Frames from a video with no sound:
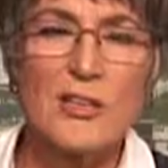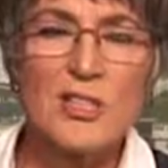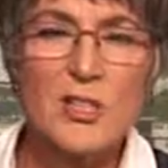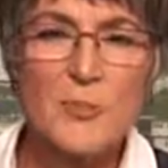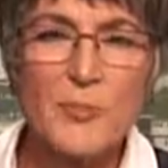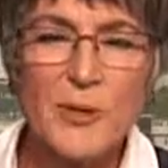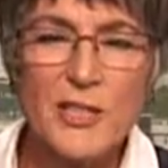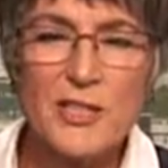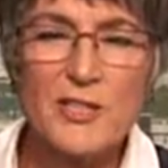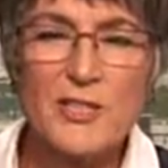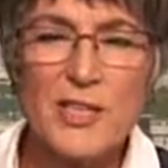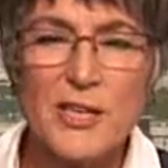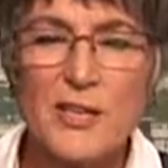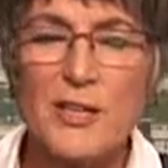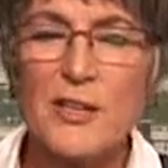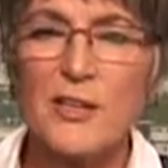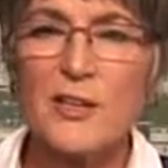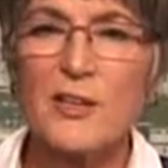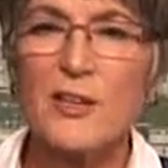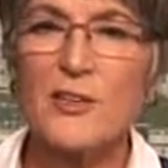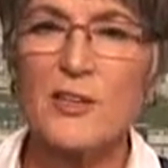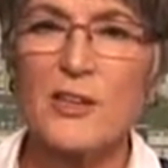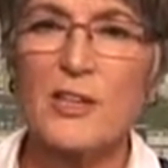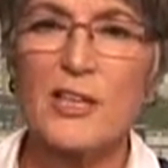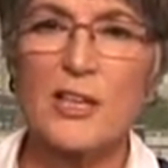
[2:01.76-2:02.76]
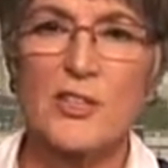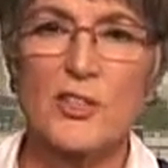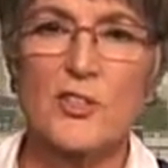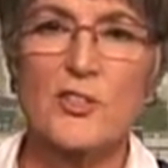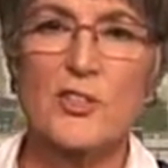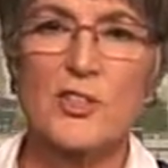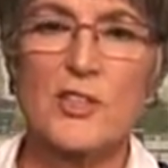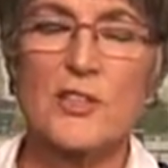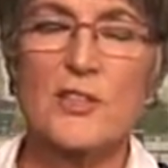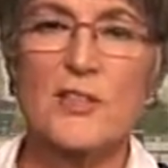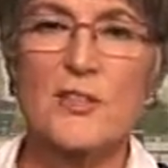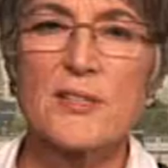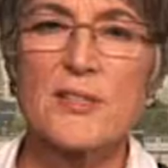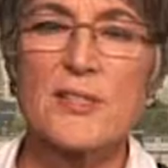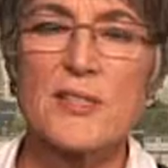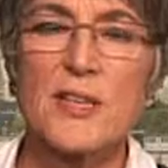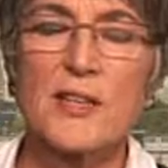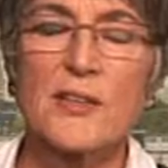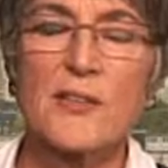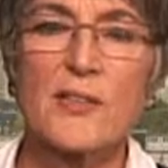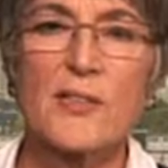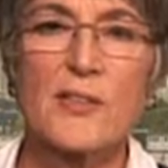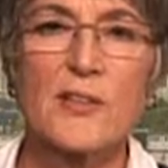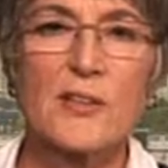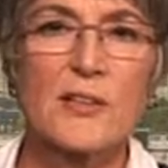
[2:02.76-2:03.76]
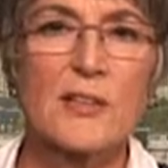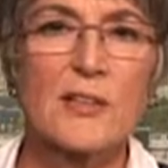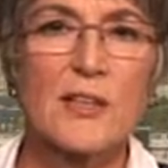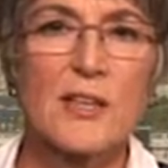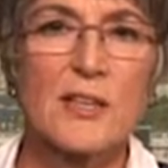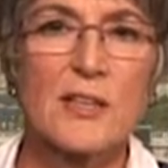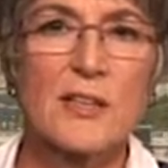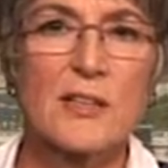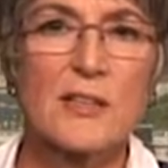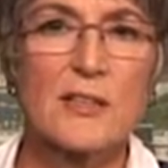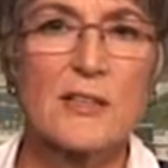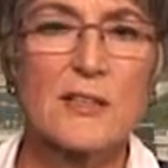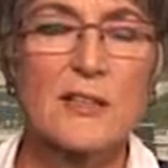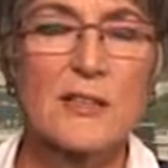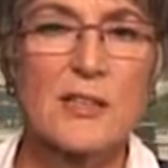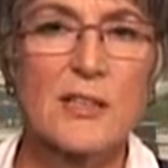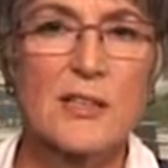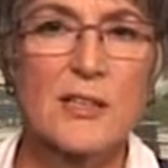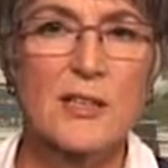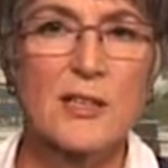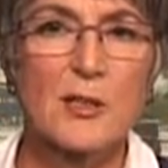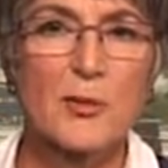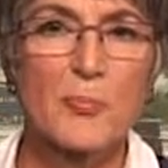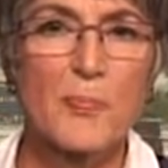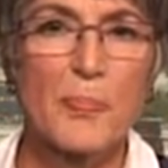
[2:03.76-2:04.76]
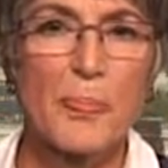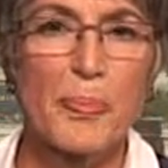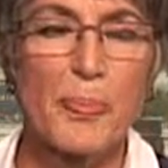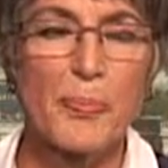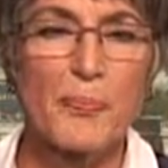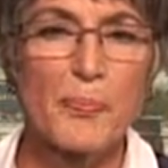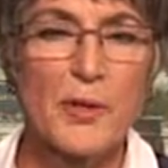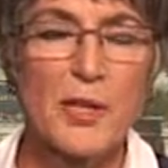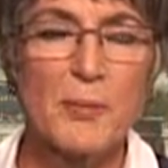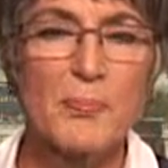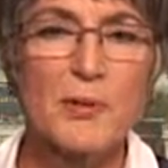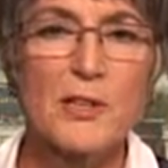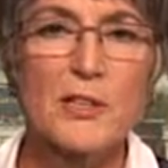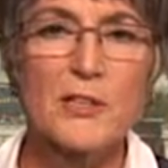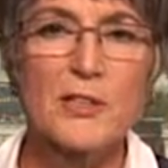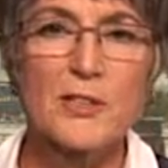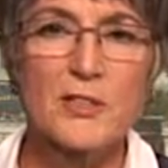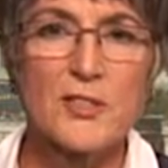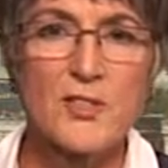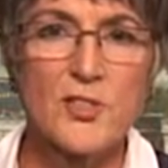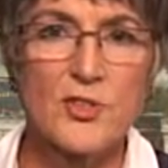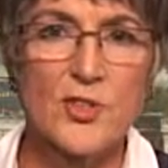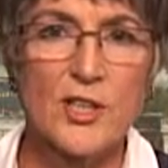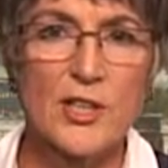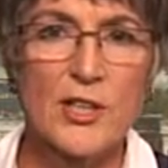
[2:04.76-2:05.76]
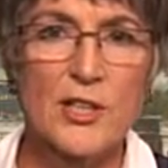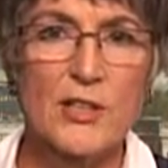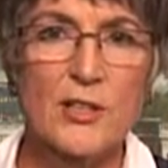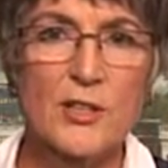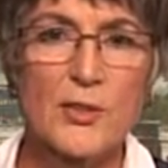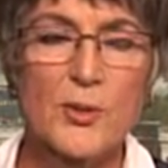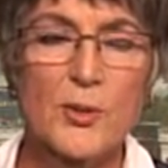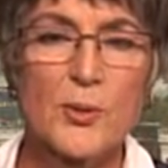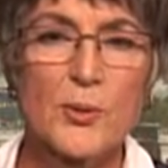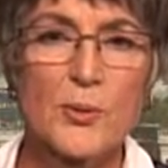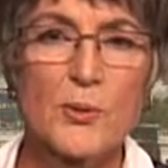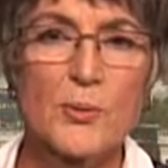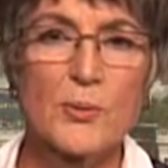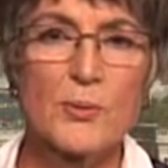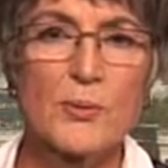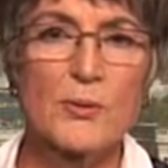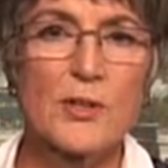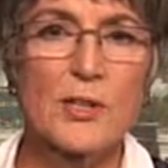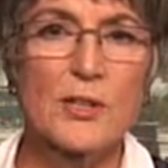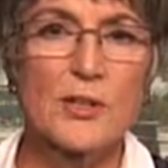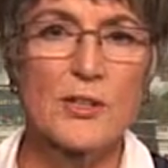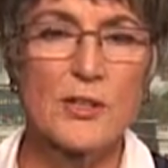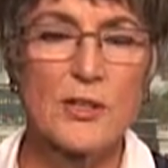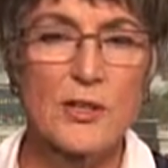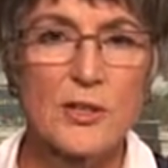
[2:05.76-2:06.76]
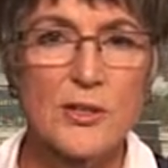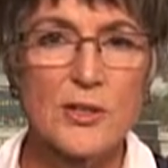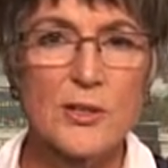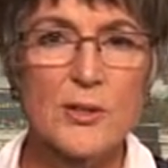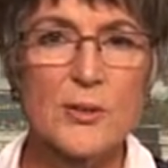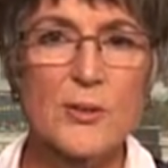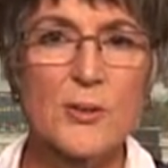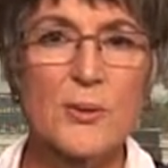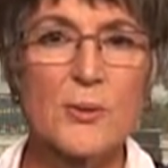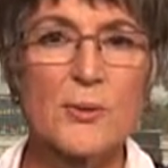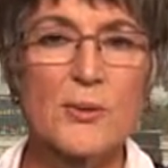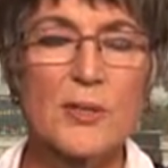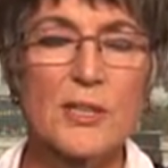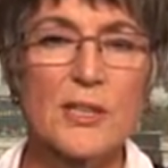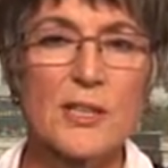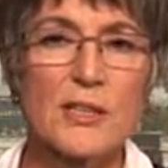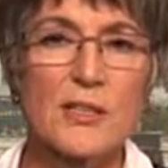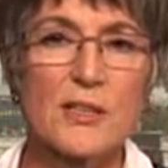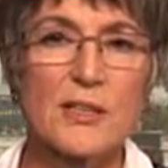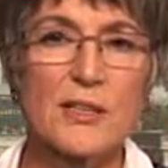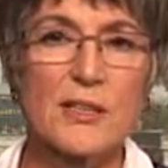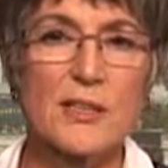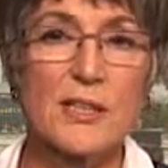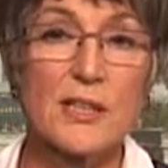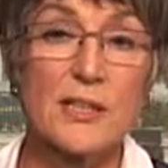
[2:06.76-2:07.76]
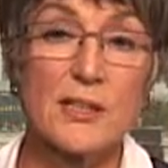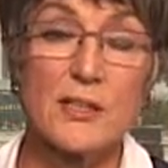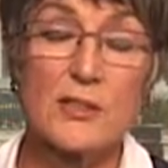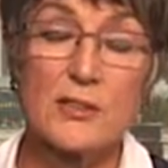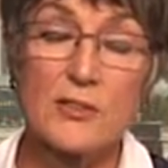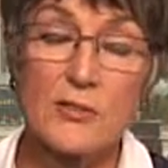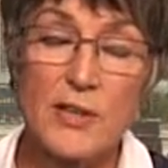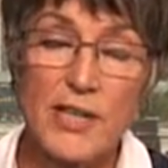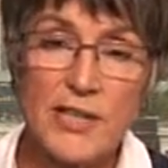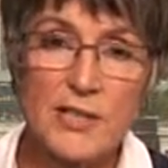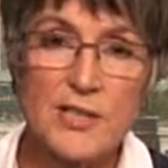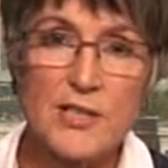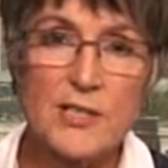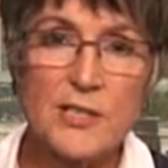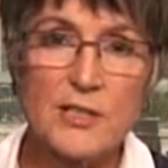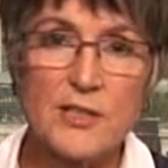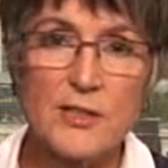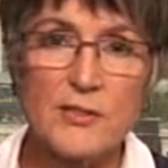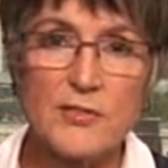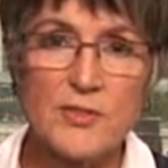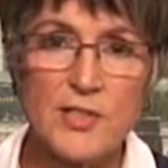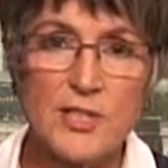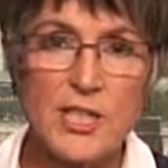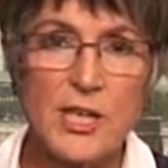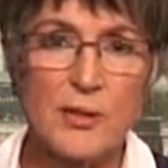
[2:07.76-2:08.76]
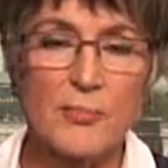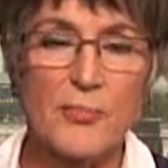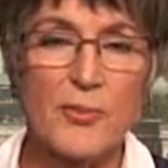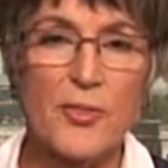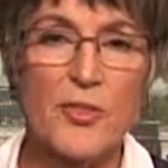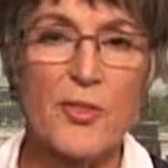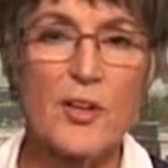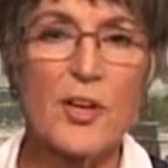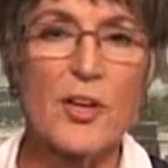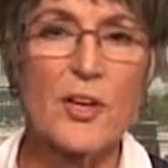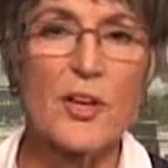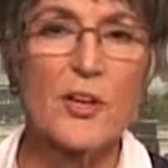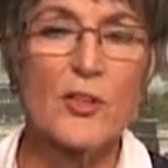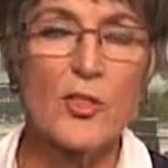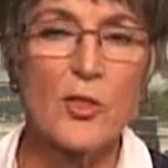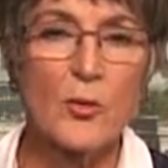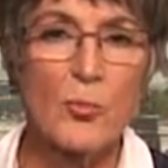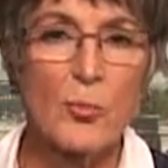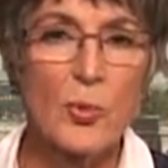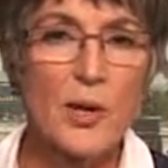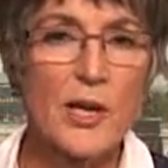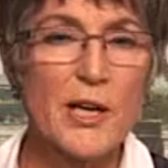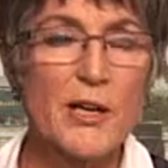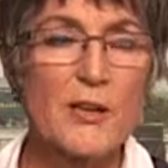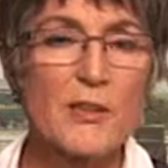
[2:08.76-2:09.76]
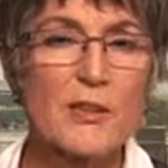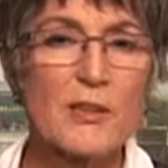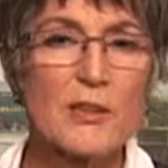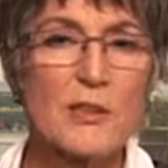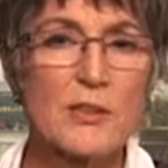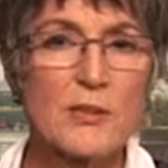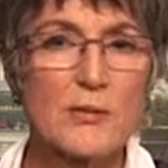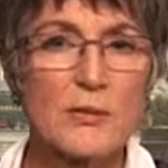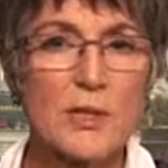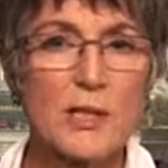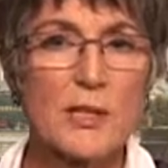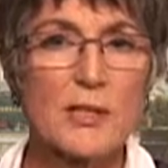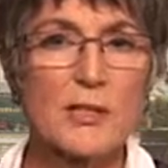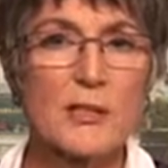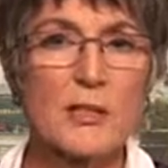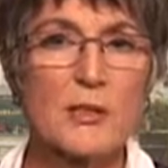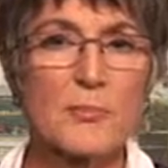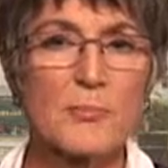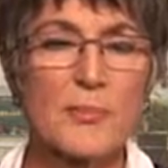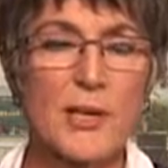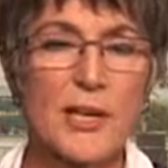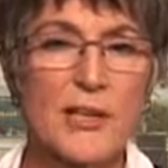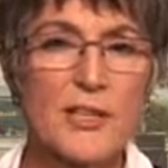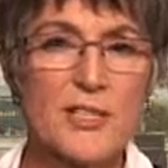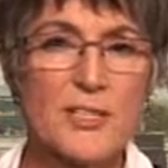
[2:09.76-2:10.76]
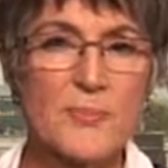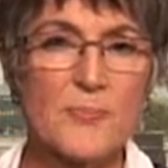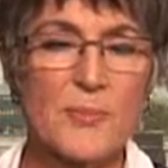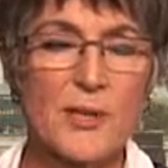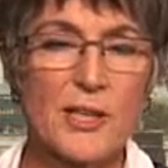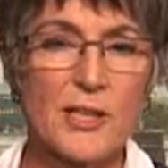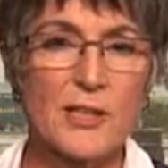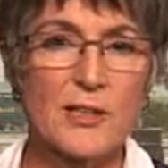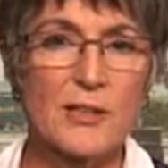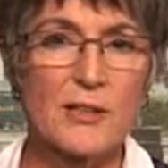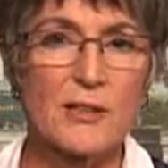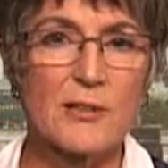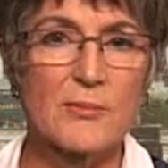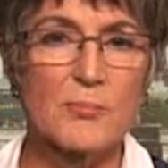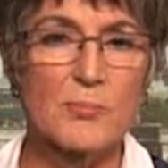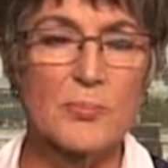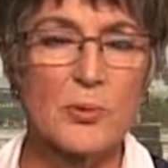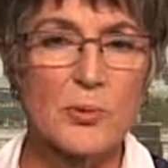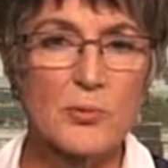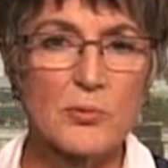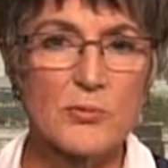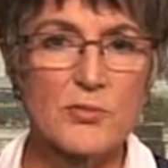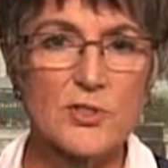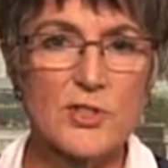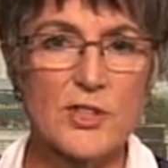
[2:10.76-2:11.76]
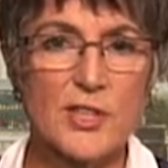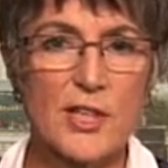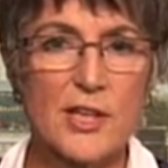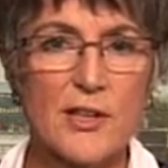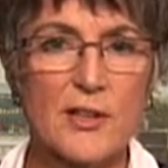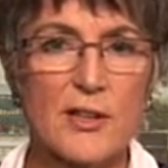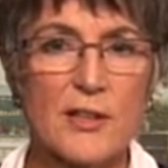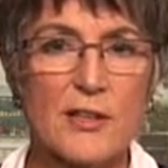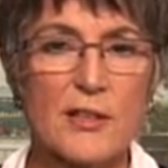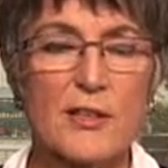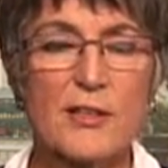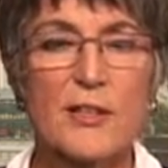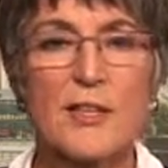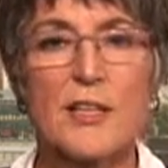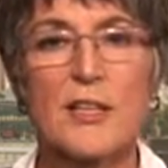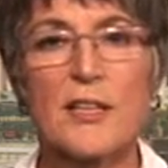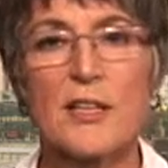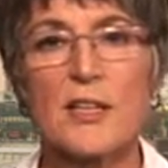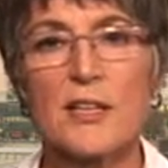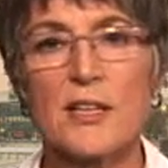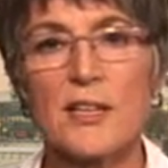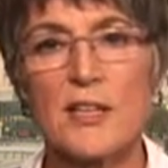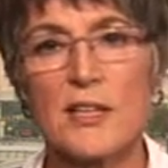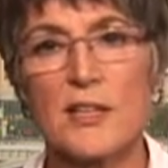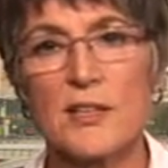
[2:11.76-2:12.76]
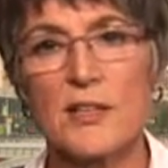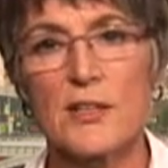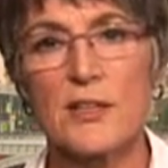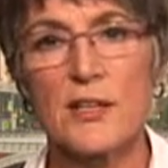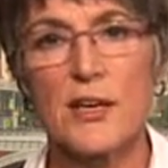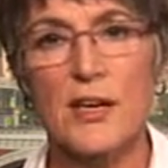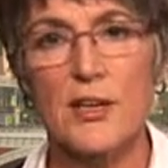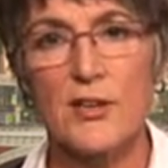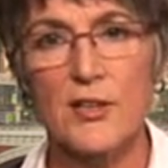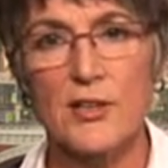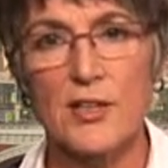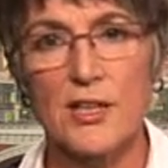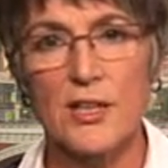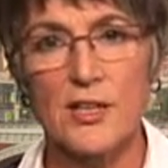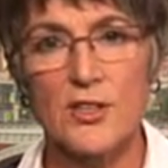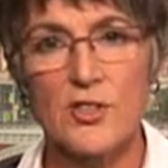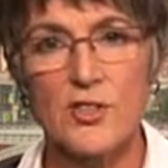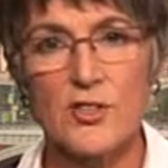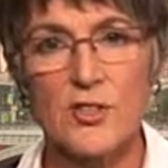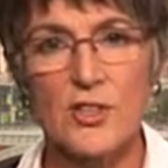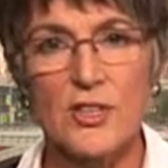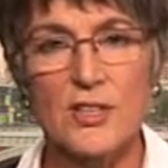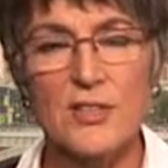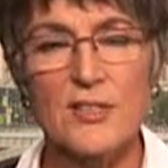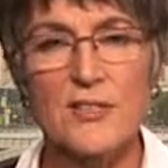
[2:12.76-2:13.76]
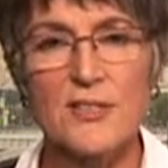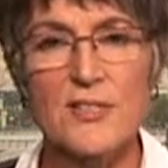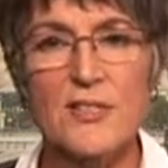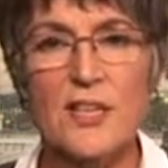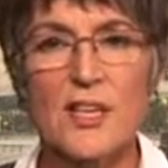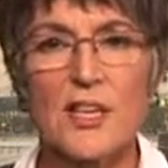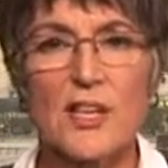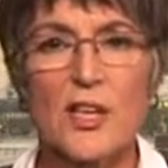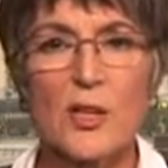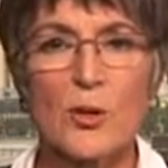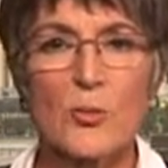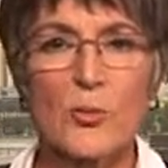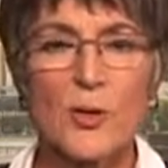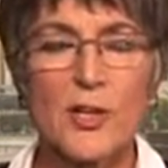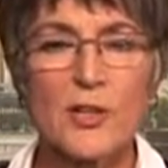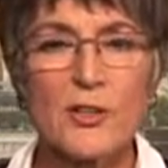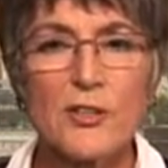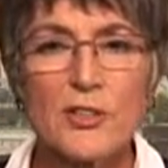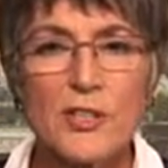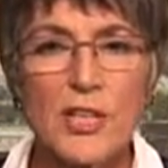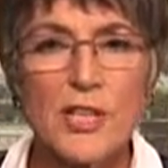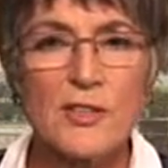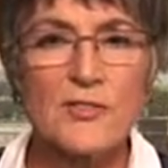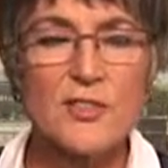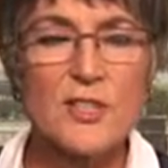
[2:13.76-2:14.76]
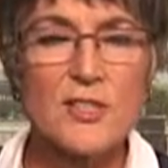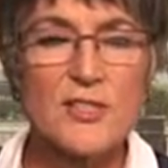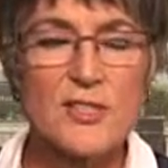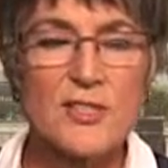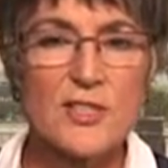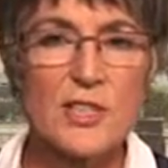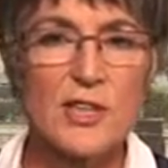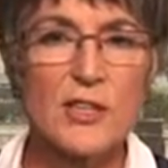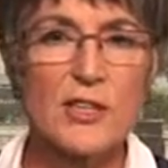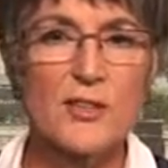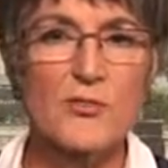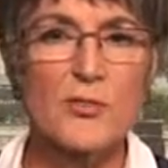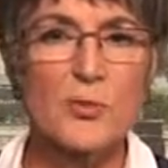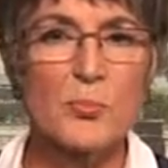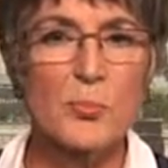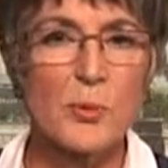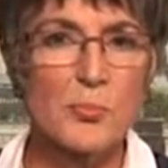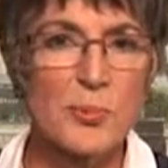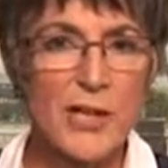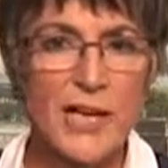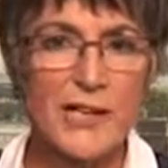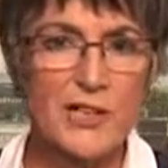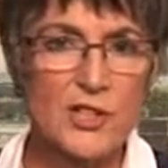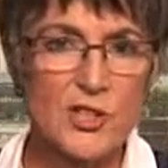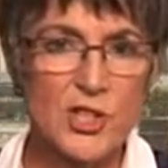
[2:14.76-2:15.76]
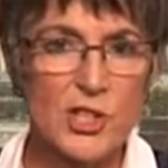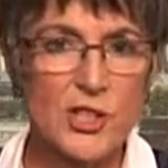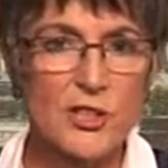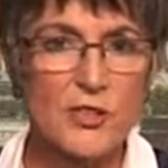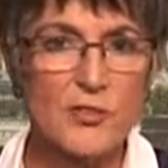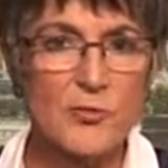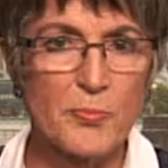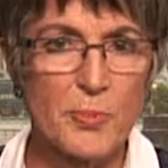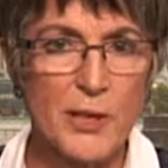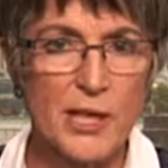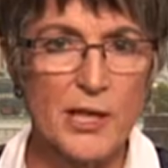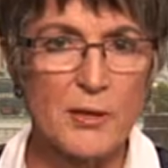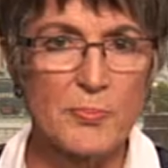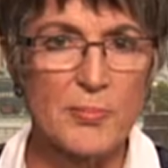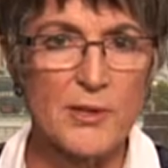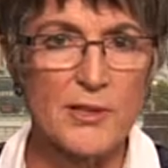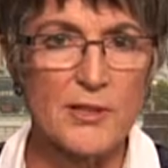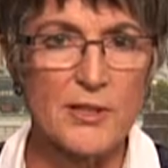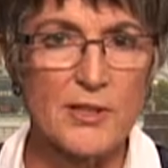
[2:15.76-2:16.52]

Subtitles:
been done in other countries, and there are people in Australia who know in a great deal of depth the way that curriculum has been pulled together in other countries. We don't have to start from a blank sheet of paper.